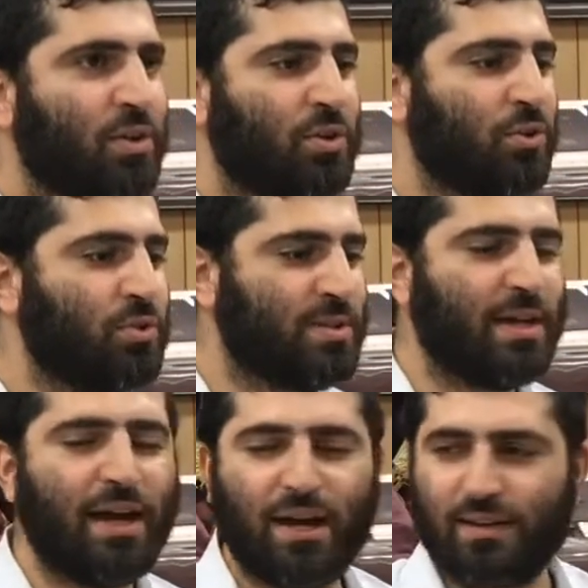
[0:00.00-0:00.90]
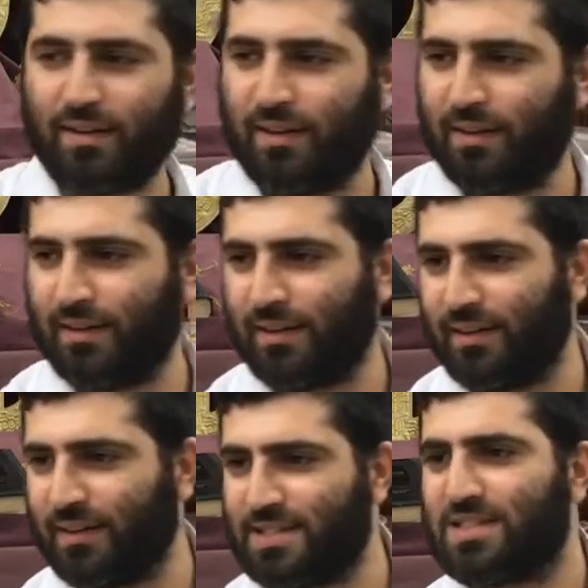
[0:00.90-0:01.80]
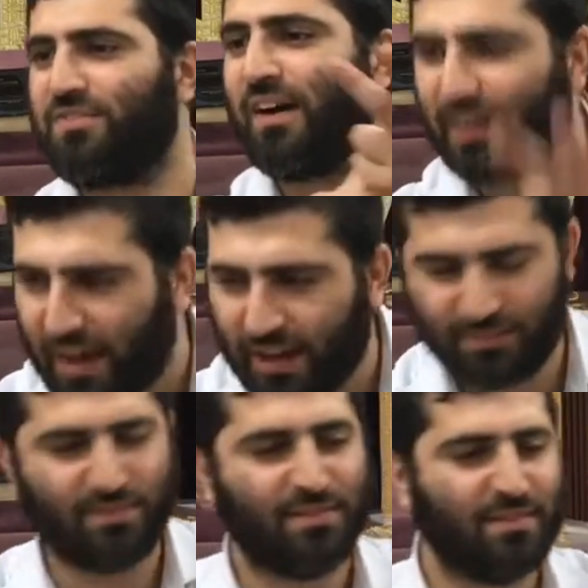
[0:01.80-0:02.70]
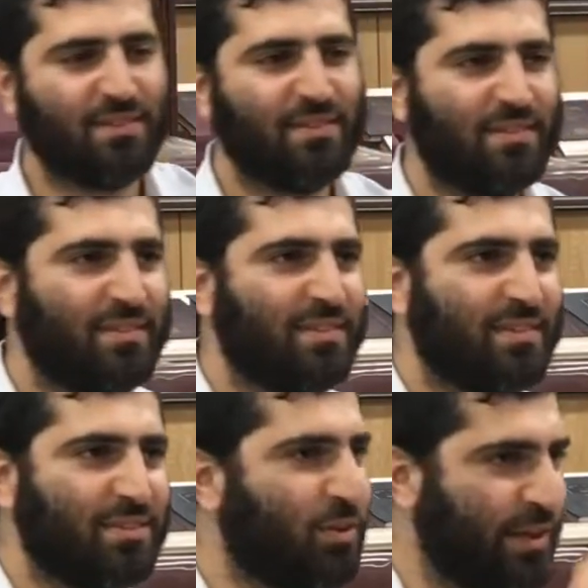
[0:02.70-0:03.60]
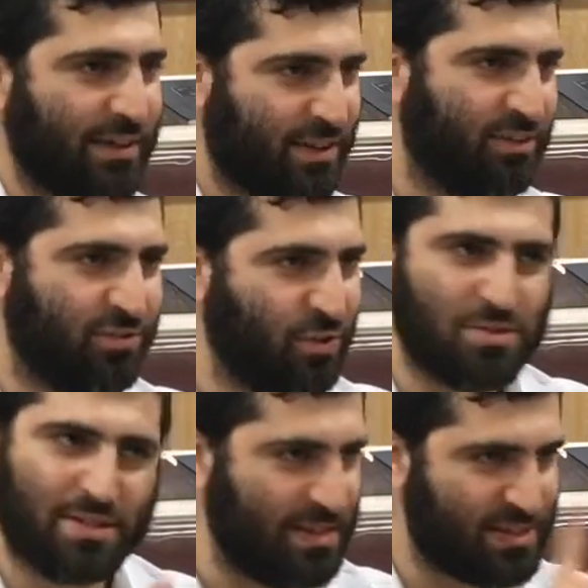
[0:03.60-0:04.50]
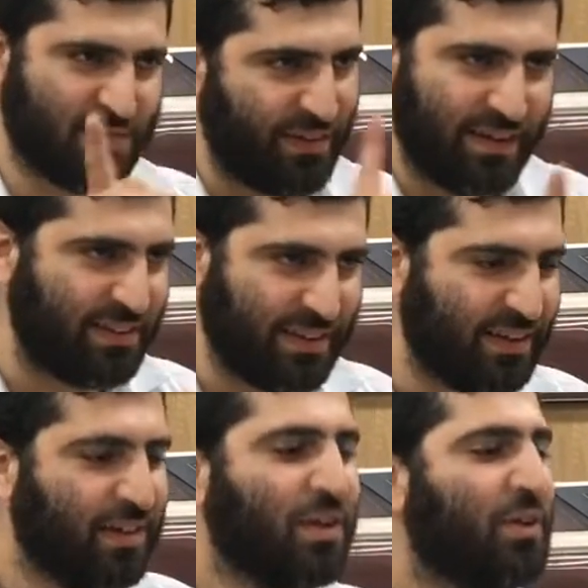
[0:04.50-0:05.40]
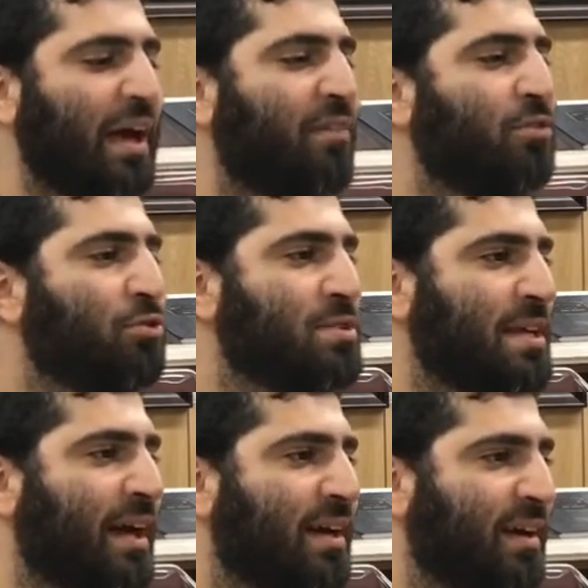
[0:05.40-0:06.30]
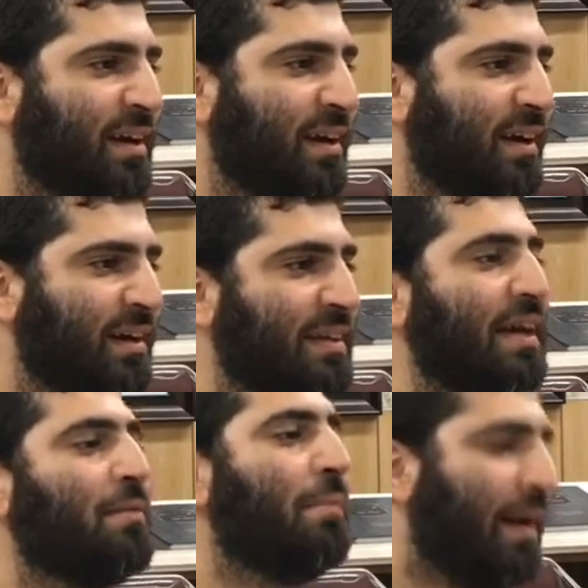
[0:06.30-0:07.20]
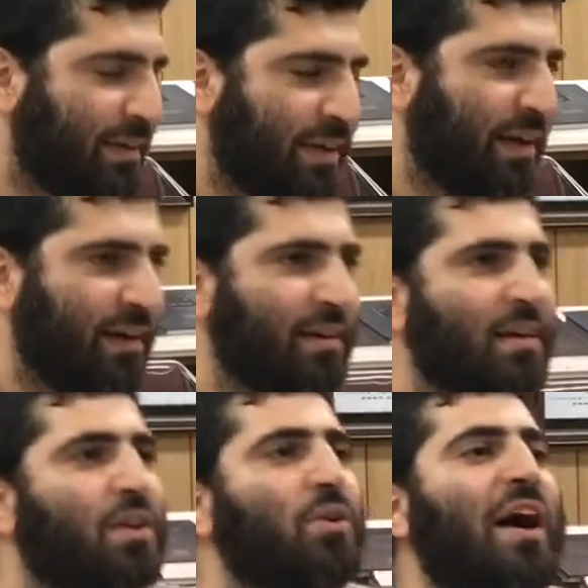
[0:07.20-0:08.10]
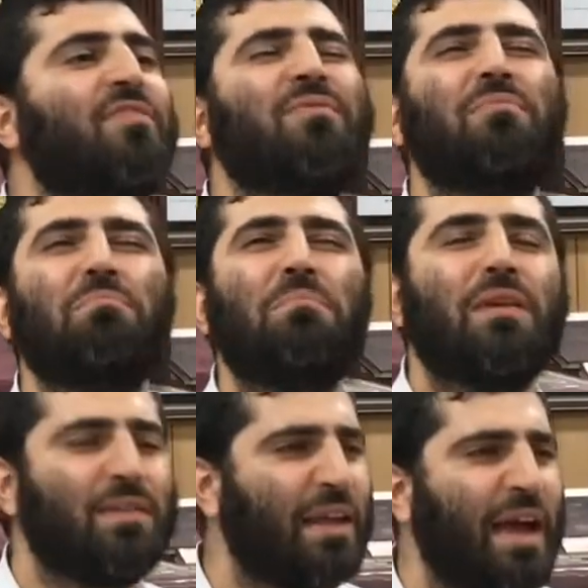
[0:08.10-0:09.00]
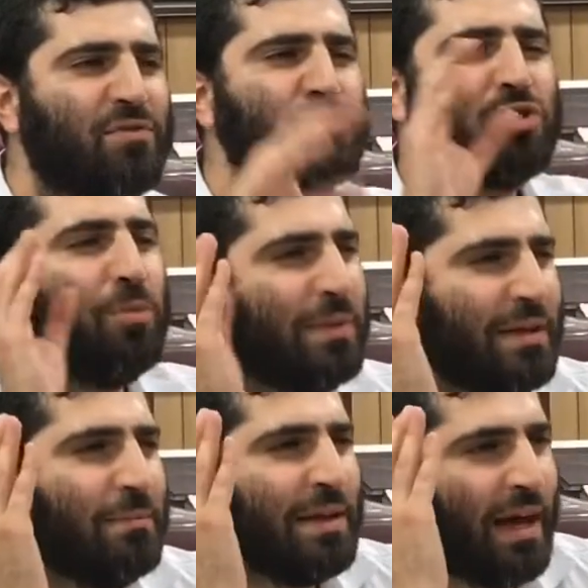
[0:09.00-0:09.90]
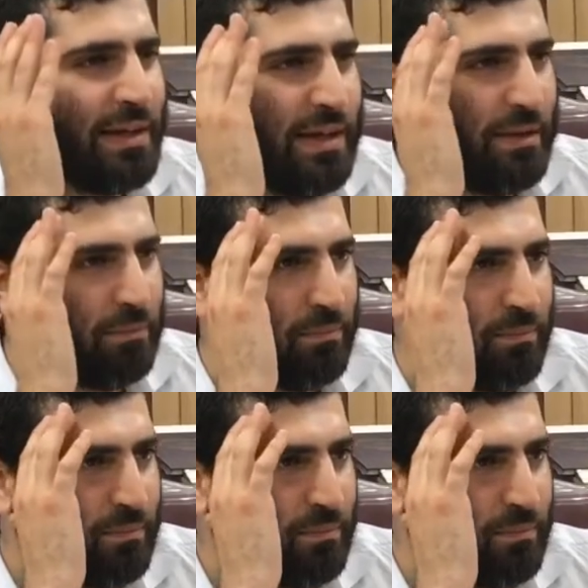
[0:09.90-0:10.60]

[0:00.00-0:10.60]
Nusach uh, Sfarad. Don't get confused, it's not Sfaradi. You have Nusach uh, Germania. You have they have so many minhagim.